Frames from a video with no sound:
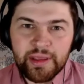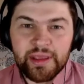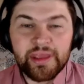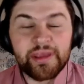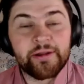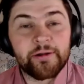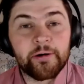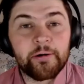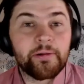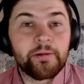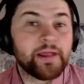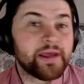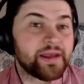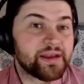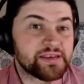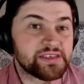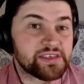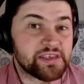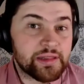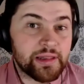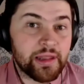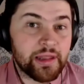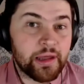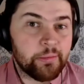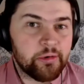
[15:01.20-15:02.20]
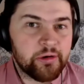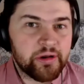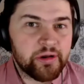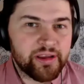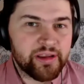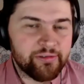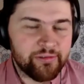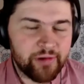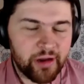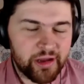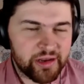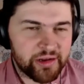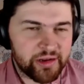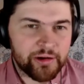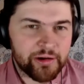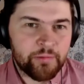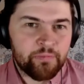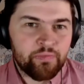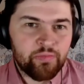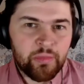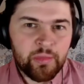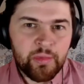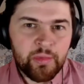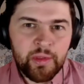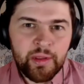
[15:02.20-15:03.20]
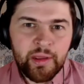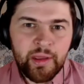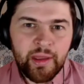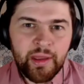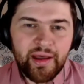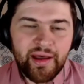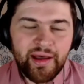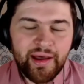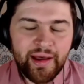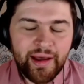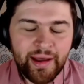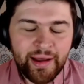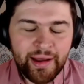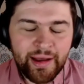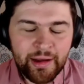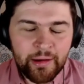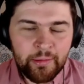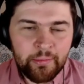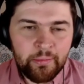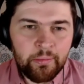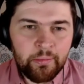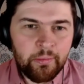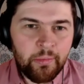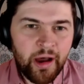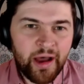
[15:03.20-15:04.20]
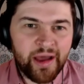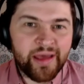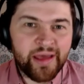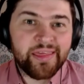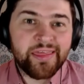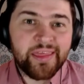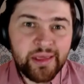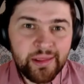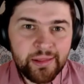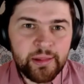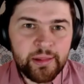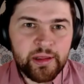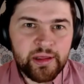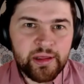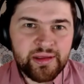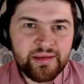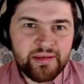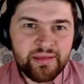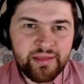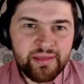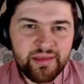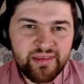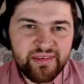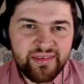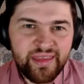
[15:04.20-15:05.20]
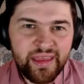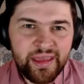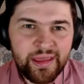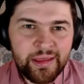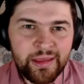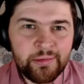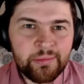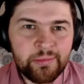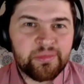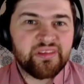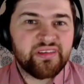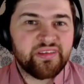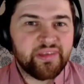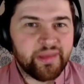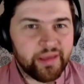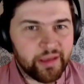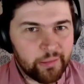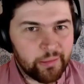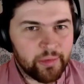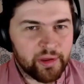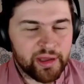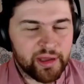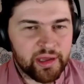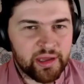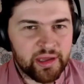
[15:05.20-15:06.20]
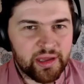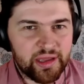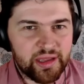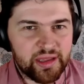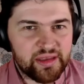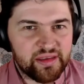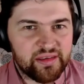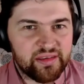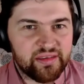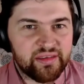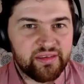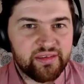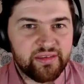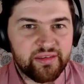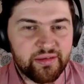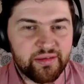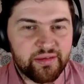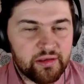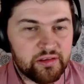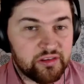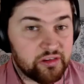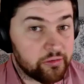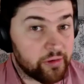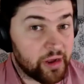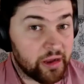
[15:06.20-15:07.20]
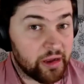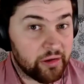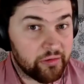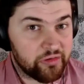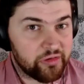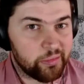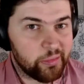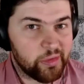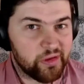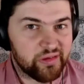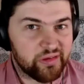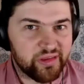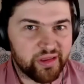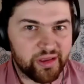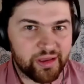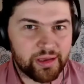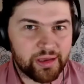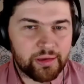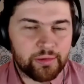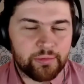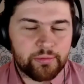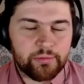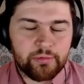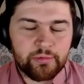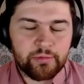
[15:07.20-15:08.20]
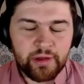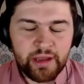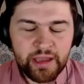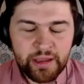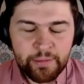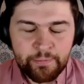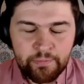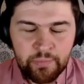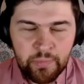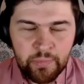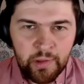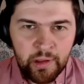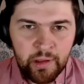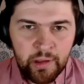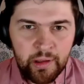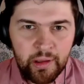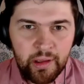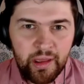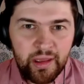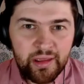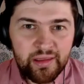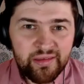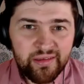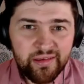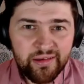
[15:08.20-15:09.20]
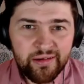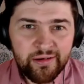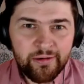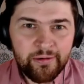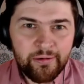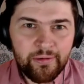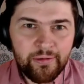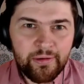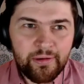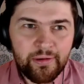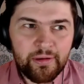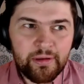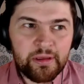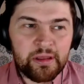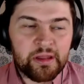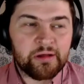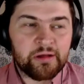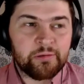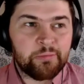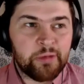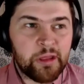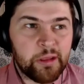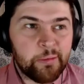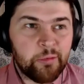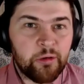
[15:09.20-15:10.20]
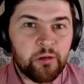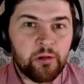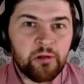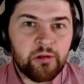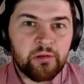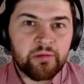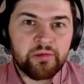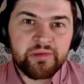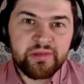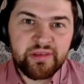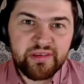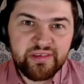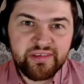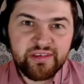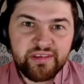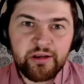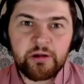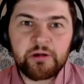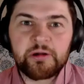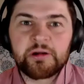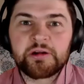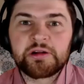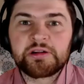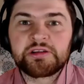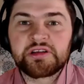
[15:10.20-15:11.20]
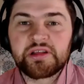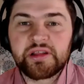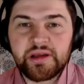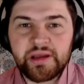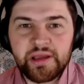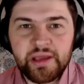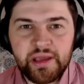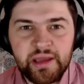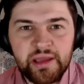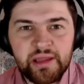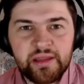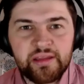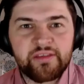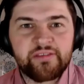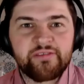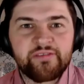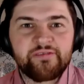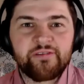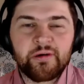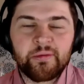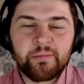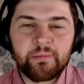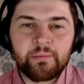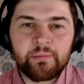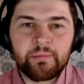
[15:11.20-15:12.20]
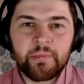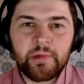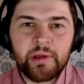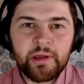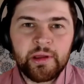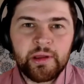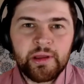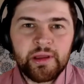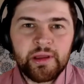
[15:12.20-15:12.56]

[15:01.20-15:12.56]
like a celebrity writer. I think the same stigma surrounds music, right? So people discourage their kids from